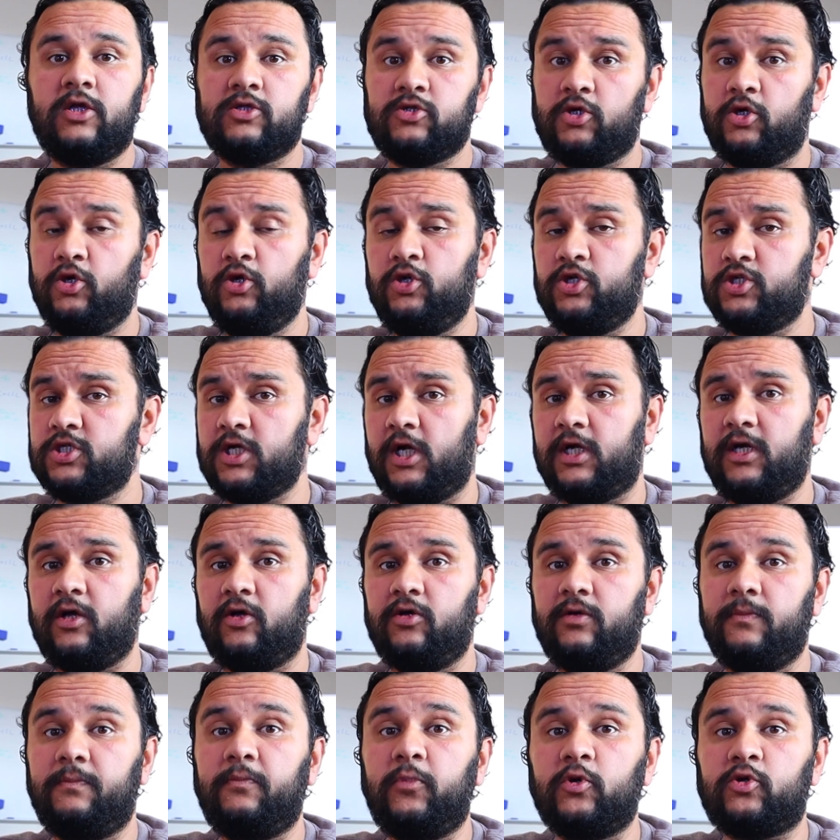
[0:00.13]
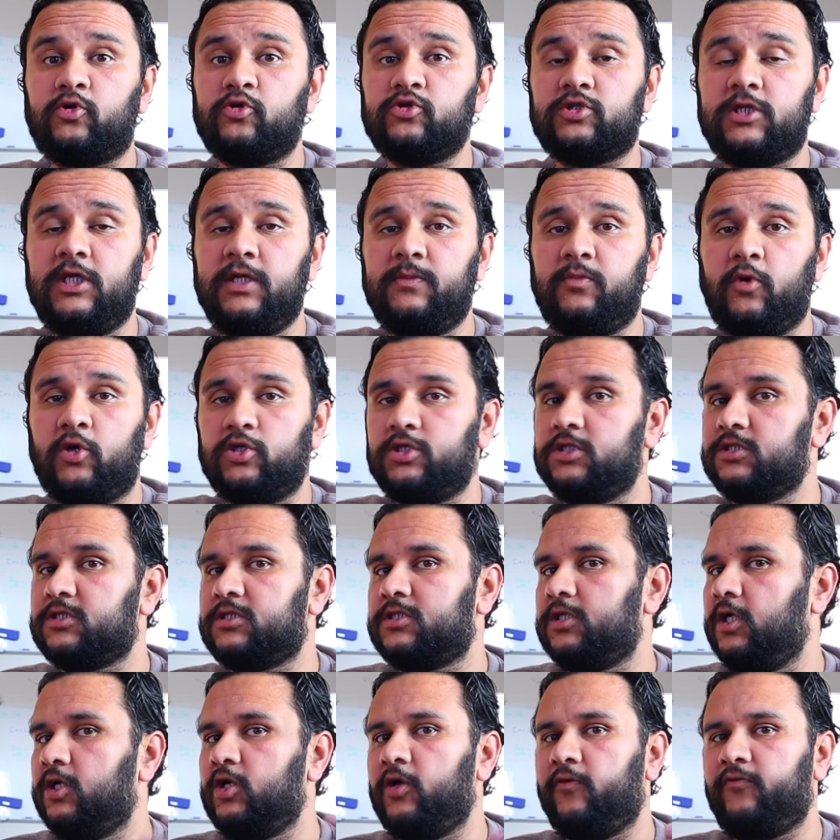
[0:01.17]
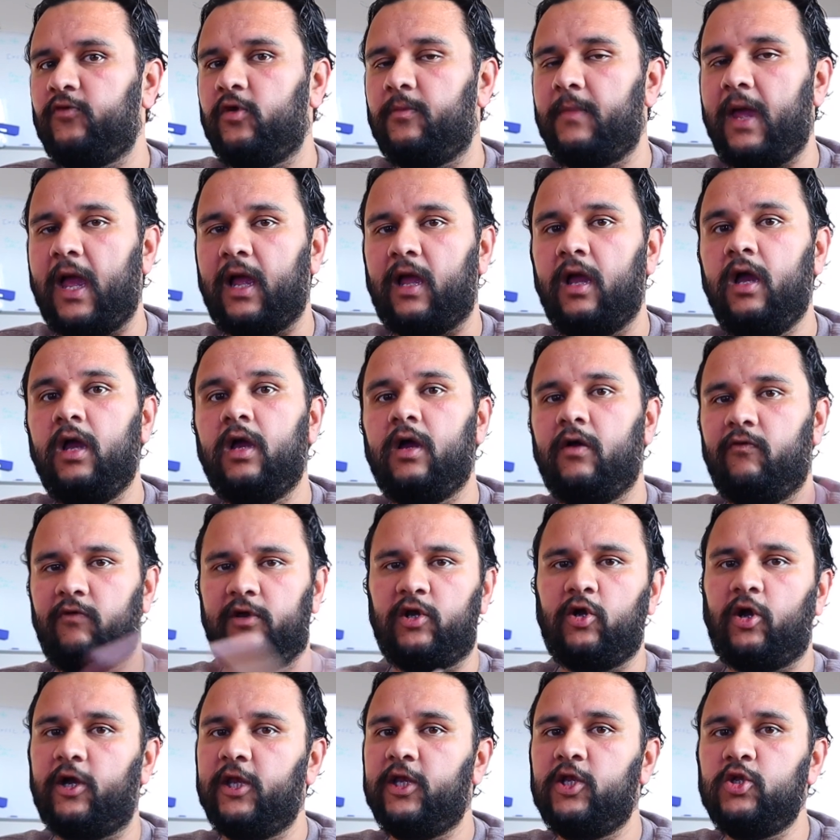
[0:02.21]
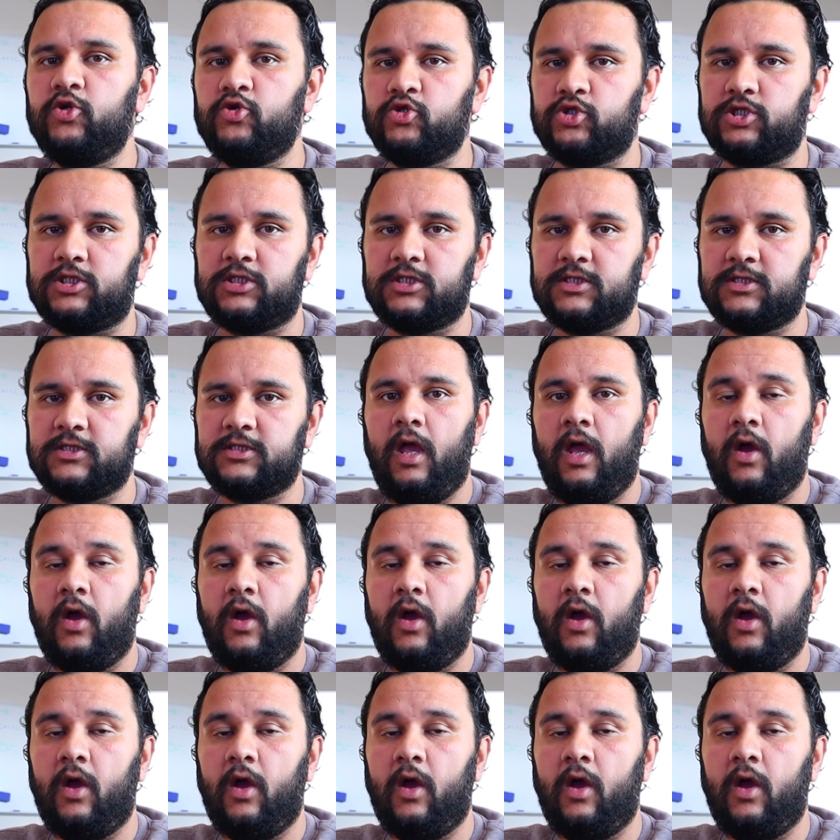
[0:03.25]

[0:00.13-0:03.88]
So do you shut down, put to sleep or just turn off your Mac when not in use?